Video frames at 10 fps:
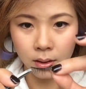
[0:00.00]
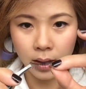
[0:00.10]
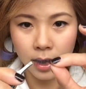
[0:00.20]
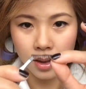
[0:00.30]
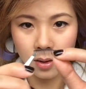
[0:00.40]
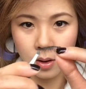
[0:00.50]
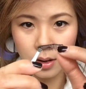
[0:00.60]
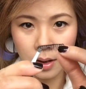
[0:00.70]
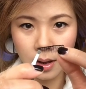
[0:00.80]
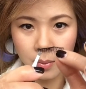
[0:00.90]
Okay,
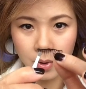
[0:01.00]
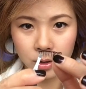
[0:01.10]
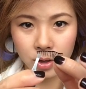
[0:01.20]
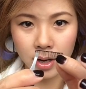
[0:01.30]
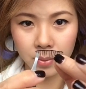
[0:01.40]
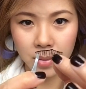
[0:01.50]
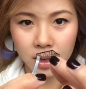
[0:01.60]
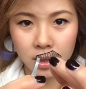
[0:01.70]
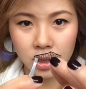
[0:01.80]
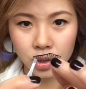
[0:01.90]
I'm going to try to
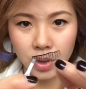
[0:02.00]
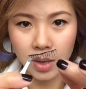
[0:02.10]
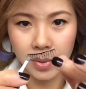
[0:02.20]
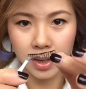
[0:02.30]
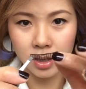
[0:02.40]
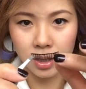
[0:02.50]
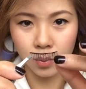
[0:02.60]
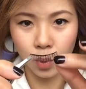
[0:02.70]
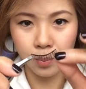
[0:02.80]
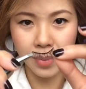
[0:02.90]
make this straight because
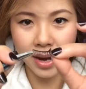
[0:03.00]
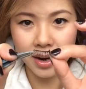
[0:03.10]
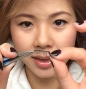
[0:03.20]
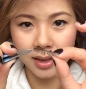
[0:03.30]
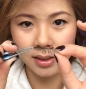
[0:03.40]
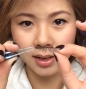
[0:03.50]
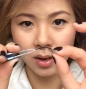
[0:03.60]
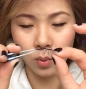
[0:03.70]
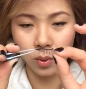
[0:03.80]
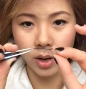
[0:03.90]
it would bend like this
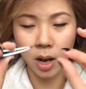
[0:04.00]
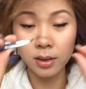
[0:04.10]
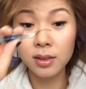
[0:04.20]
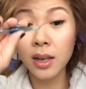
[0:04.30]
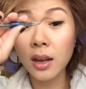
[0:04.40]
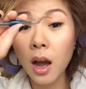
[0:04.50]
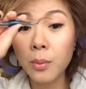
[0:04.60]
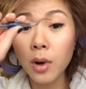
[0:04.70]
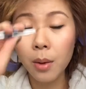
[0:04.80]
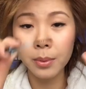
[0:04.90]
and it would not stick
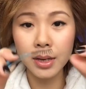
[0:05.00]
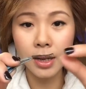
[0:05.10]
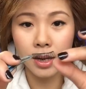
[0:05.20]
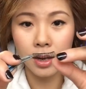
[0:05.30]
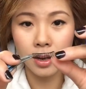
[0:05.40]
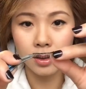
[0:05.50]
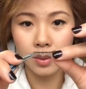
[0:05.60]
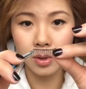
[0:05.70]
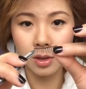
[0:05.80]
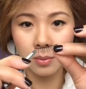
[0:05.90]
on properly.
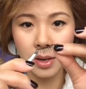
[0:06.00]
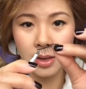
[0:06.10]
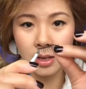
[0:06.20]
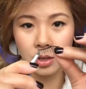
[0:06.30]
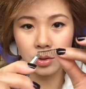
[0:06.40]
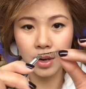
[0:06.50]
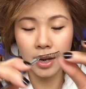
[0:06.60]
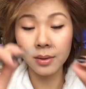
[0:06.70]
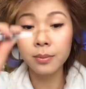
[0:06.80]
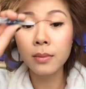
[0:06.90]
So I'm just going to make that
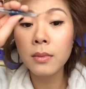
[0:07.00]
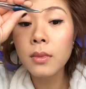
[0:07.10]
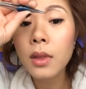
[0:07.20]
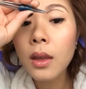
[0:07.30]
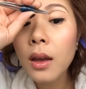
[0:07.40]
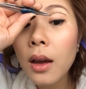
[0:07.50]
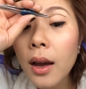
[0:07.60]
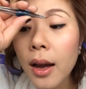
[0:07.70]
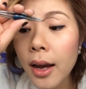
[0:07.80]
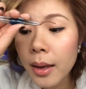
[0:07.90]
straight.
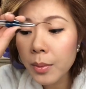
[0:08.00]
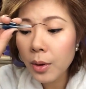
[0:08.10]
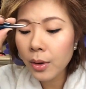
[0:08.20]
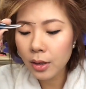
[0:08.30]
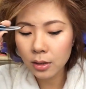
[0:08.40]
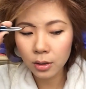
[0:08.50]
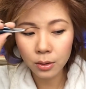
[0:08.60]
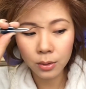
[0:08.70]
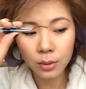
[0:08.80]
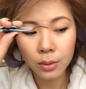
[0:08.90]
I am going
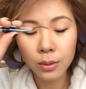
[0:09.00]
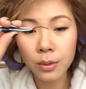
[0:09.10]
to